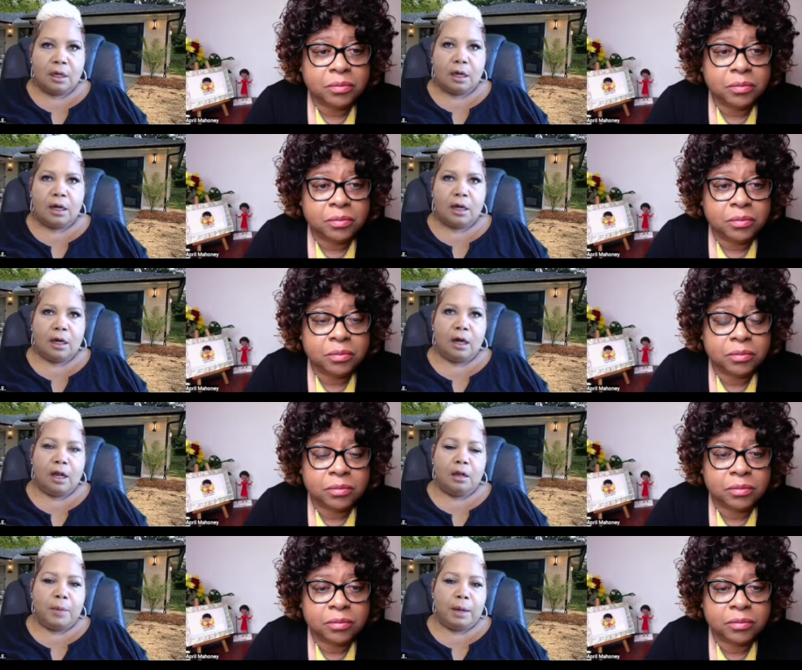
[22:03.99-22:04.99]
Speaker 1: Uh, all
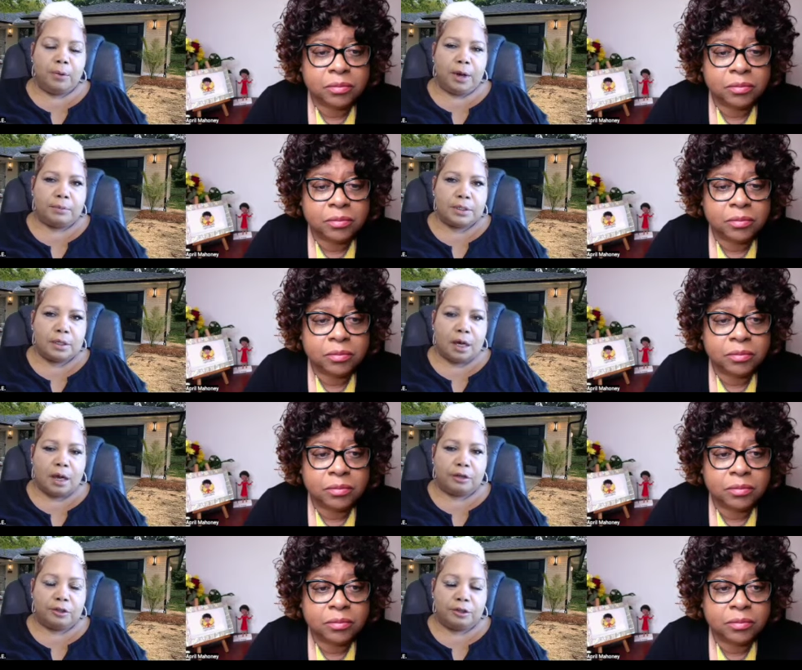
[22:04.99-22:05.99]
of my properties are
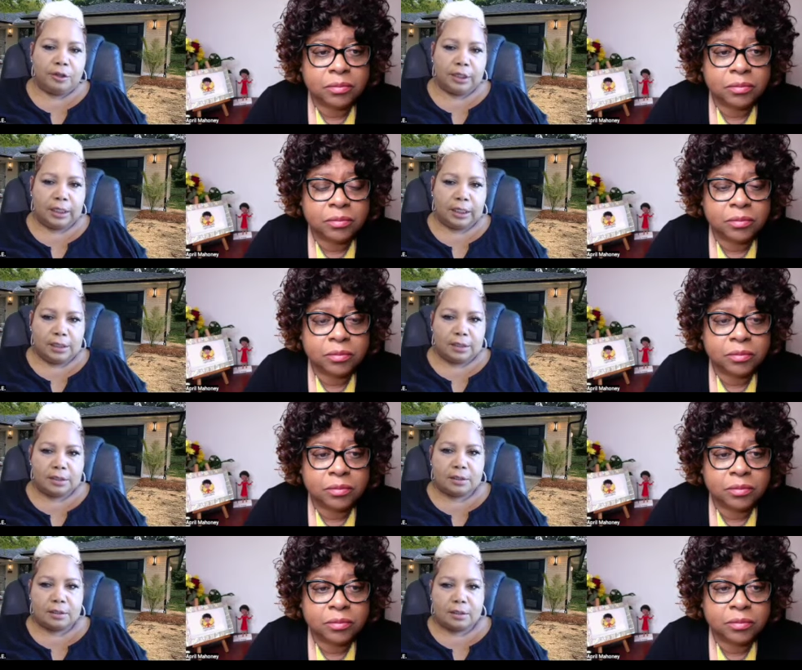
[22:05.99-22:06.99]
yearly
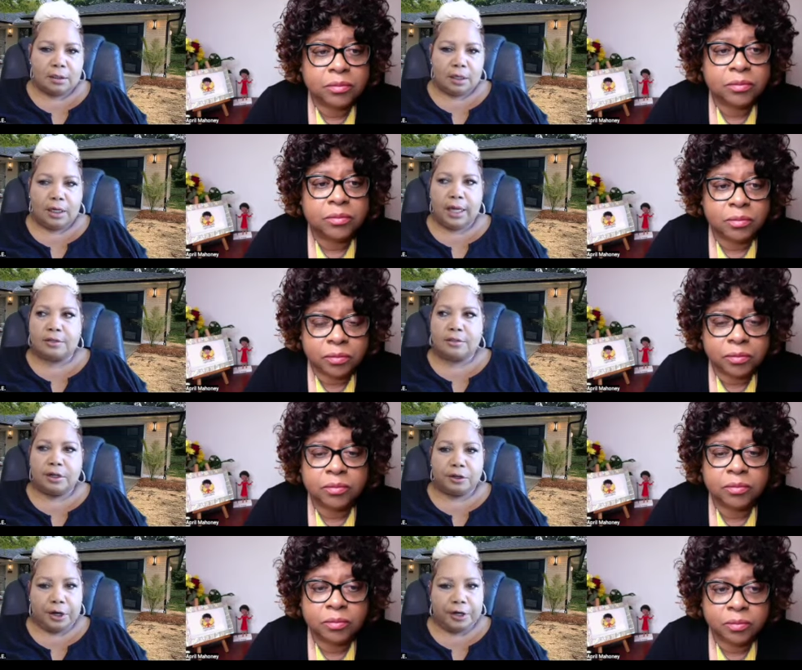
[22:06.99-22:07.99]
leased. And that's, they're
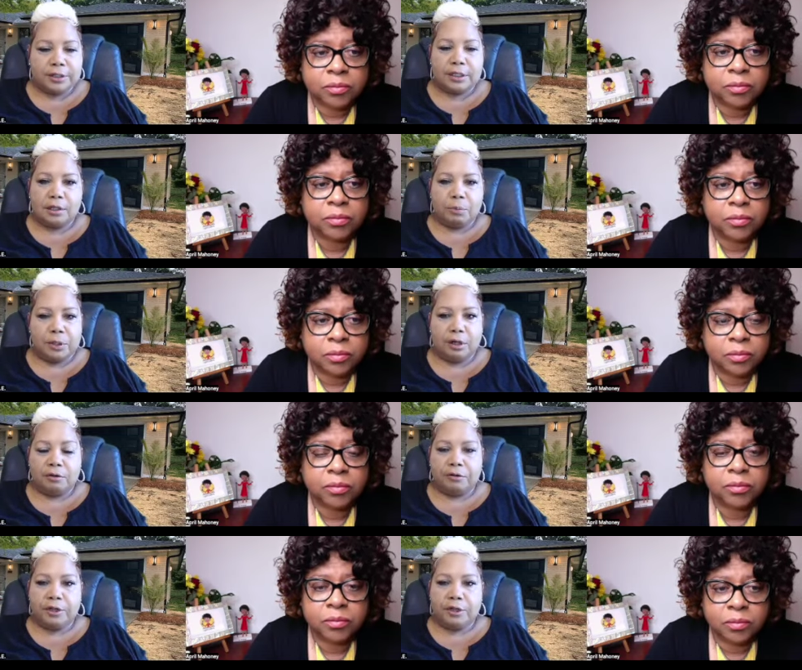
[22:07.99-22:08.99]
guaranteed to be there
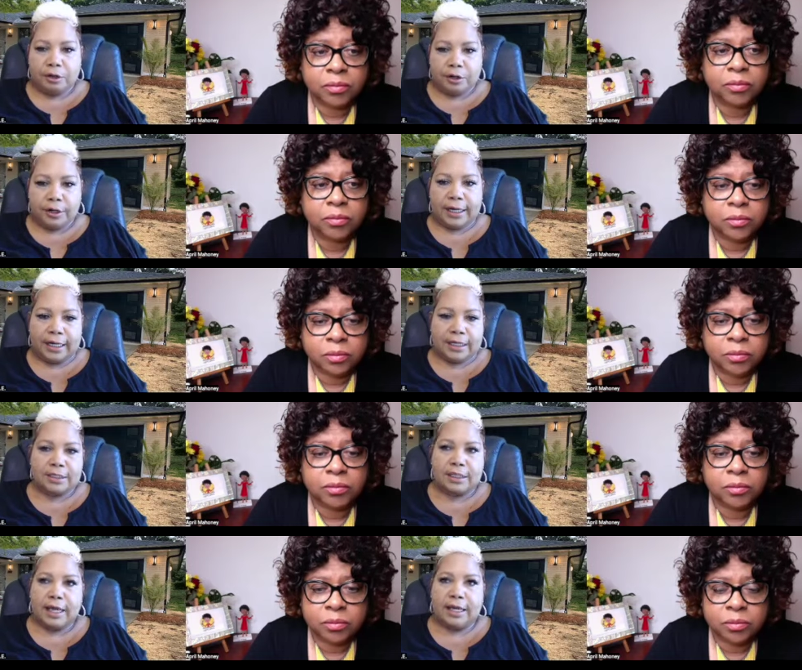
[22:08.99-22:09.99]
for a year unless
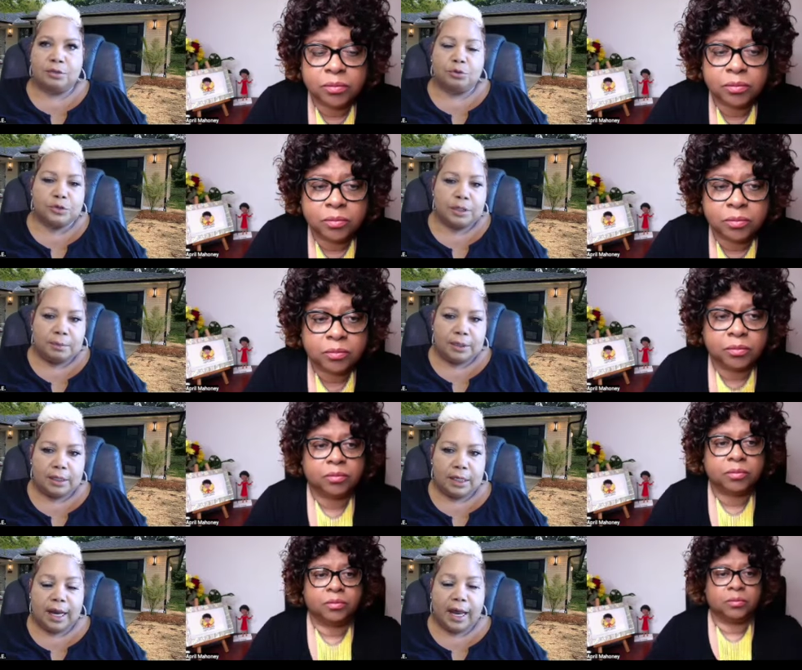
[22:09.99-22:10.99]
they do something
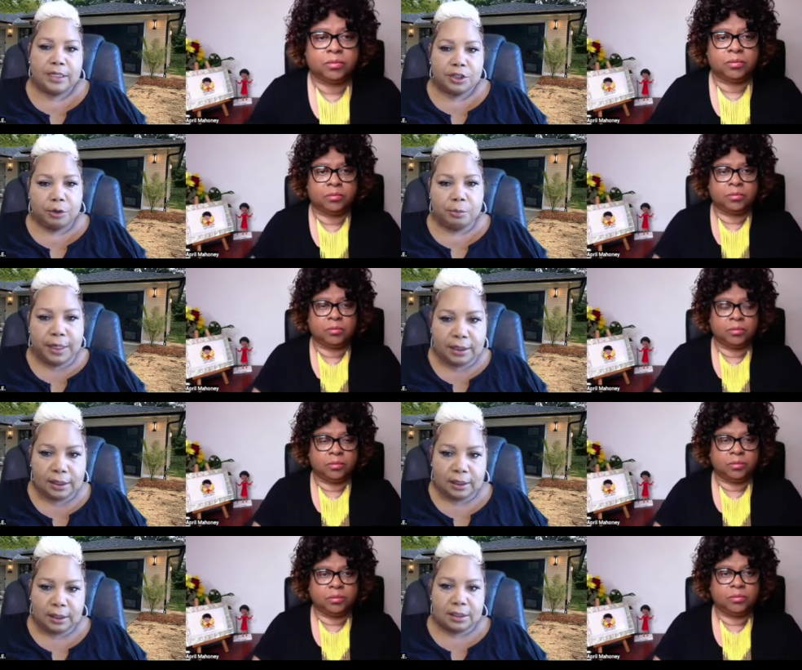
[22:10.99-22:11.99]
that I terminate the
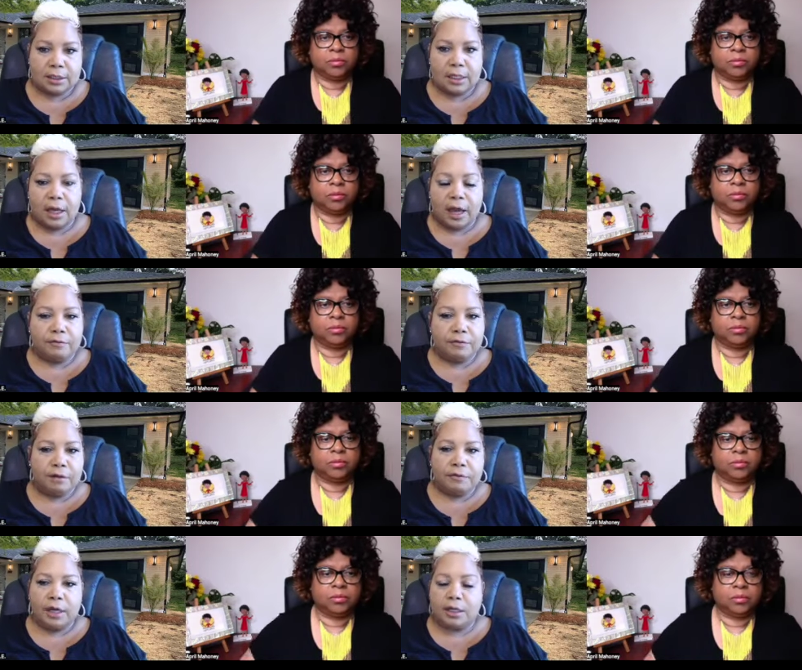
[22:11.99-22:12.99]
lease. I've
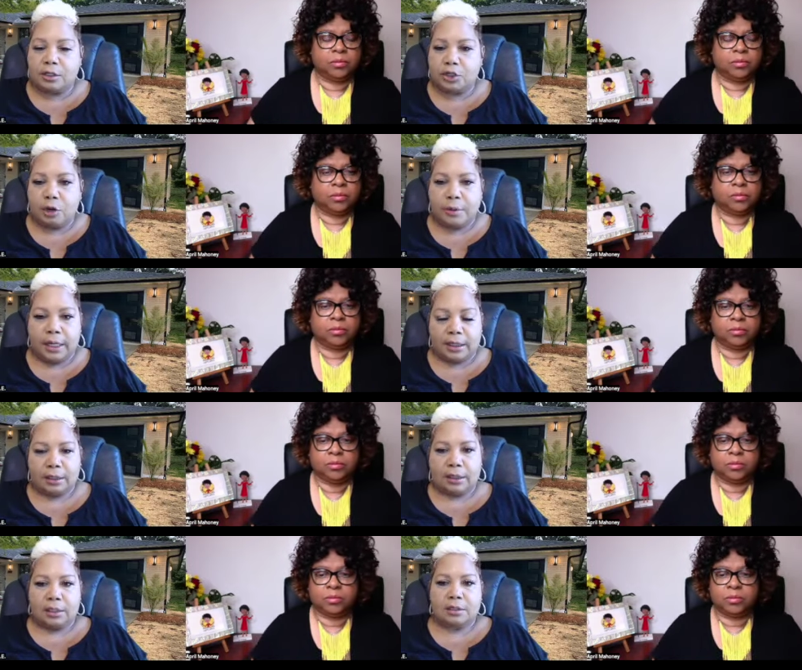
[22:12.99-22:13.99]
never had to terminate the
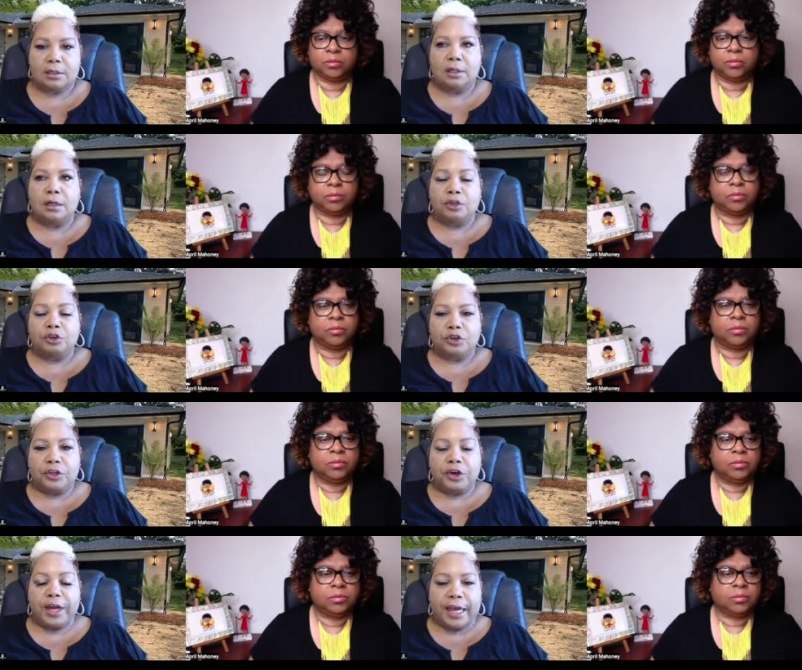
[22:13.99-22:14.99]
lease. You're,
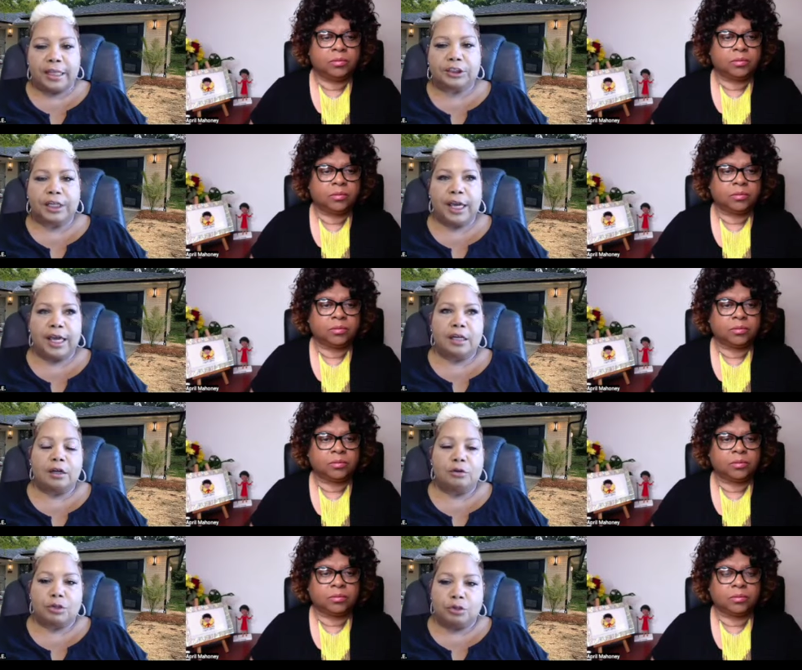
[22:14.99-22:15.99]
they're educated
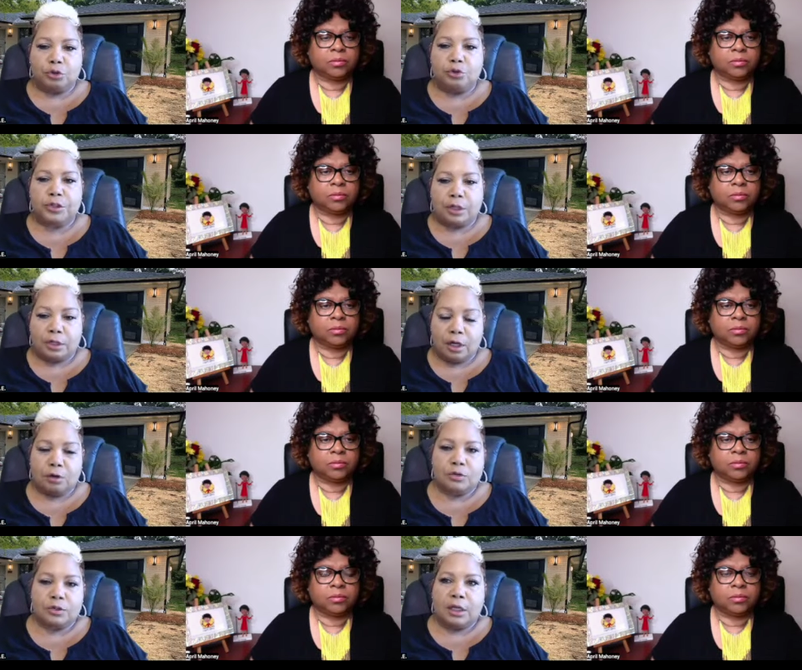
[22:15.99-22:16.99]
on the do's and the
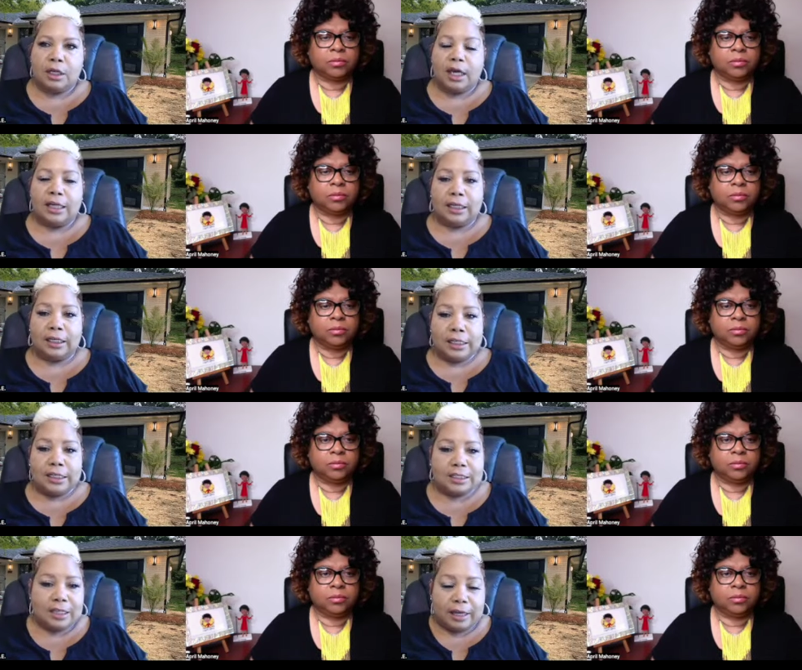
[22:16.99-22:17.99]
don'ts, and the lease
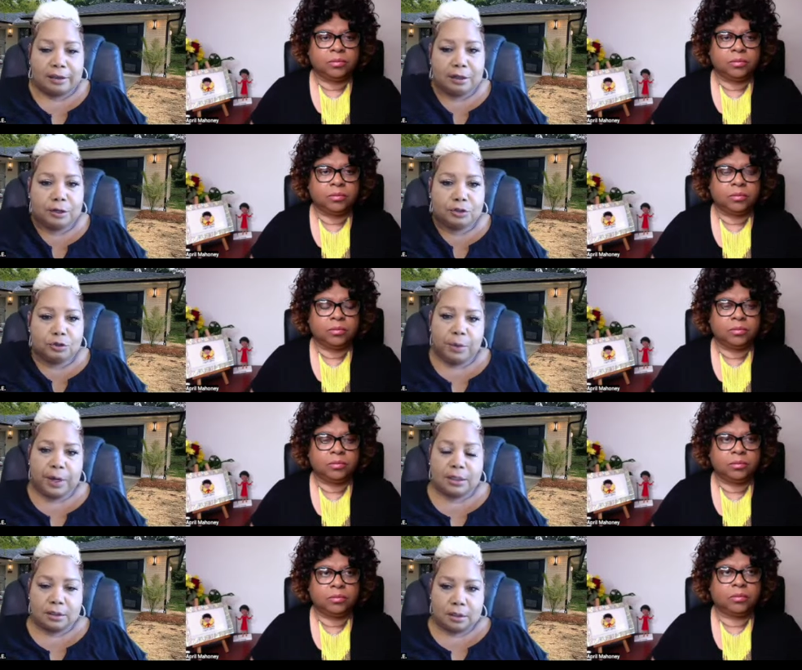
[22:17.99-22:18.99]
is like thirty-two
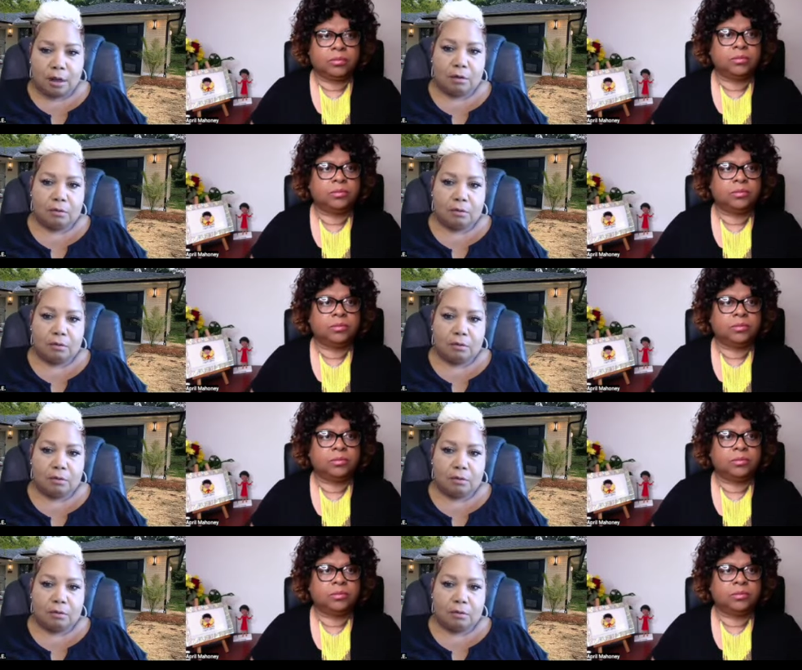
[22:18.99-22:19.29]
pages long.